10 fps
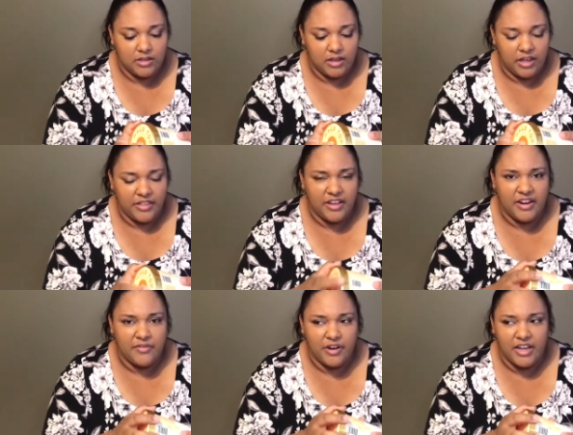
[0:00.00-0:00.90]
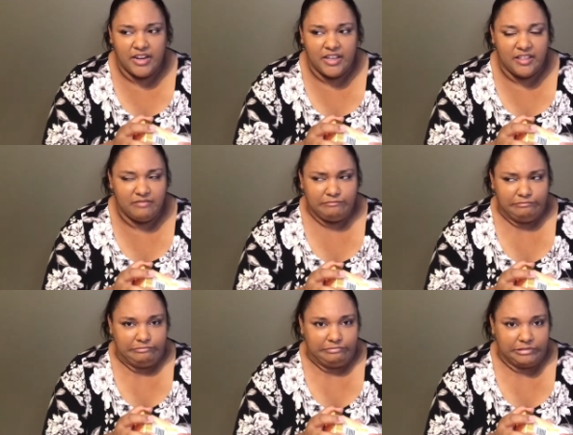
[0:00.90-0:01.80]
I think I never ate it.
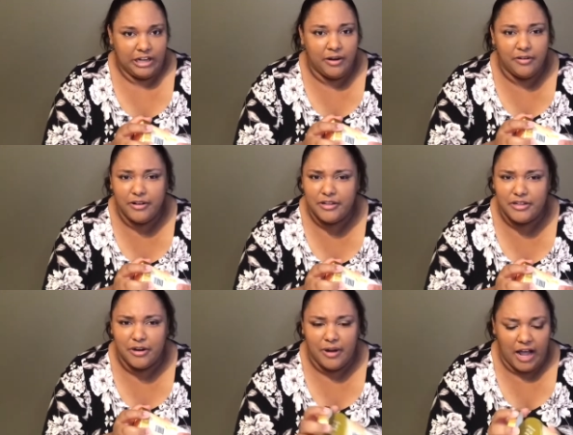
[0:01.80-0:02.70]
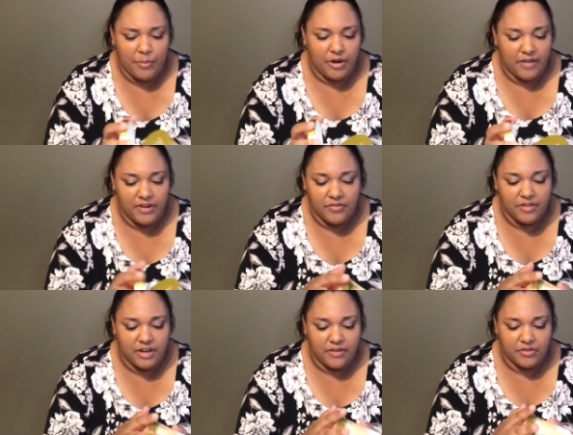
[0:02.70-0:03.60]
I'm not really sure what happened. I've definitely
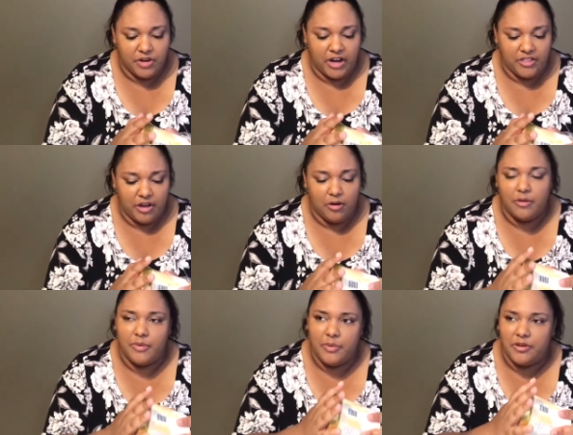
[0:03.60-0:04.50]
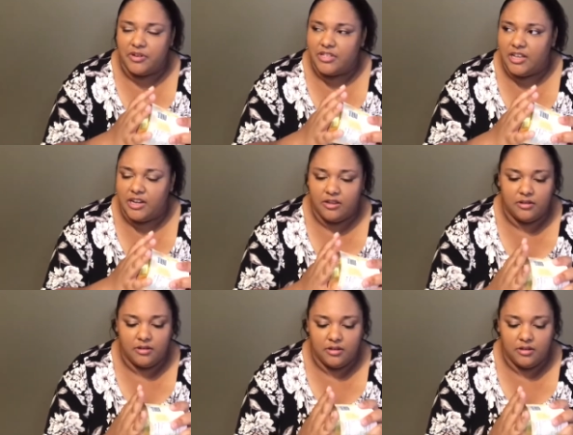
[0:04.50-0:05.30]
never tried it though, or maybe Chris ate it.